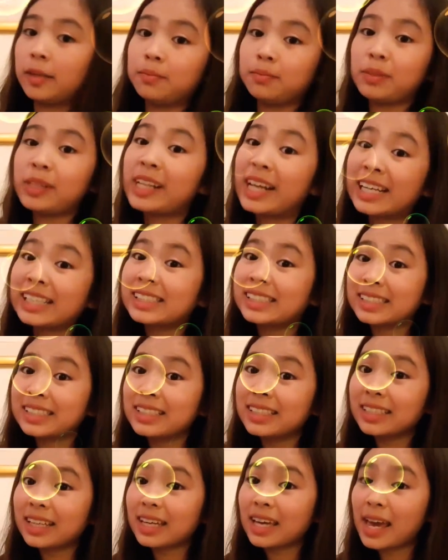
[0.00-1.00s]

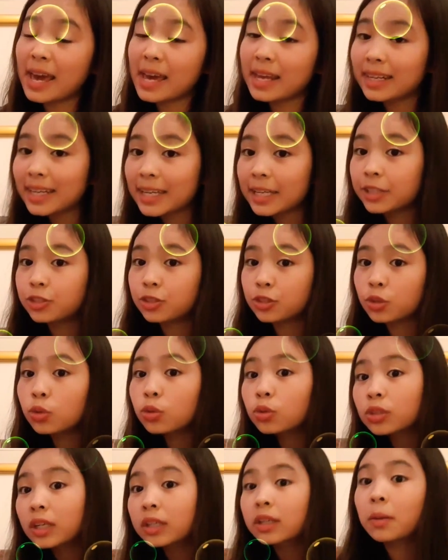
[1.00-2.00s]
plastic, and it
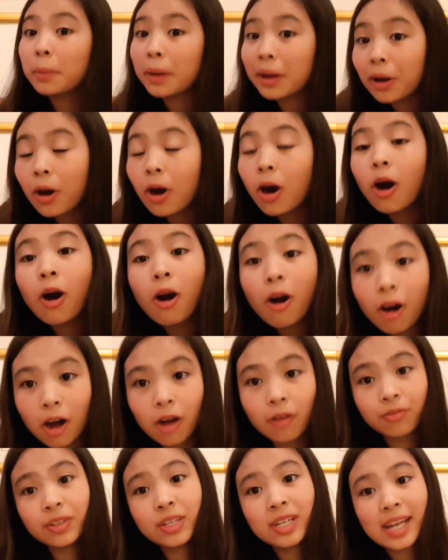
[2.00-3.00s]
took like about
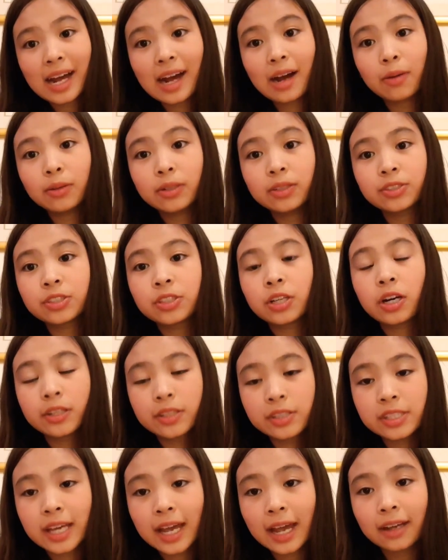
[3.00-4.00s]
half an hour to
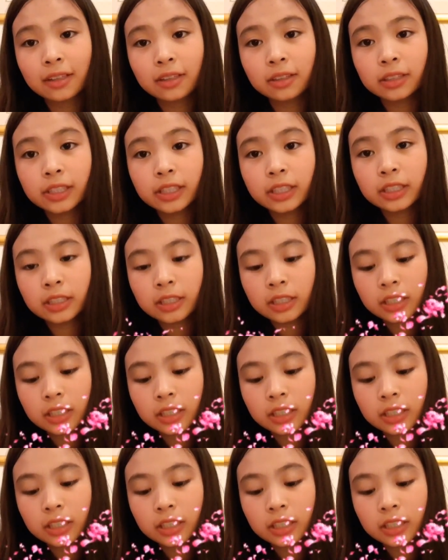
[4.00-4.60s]
untangle it.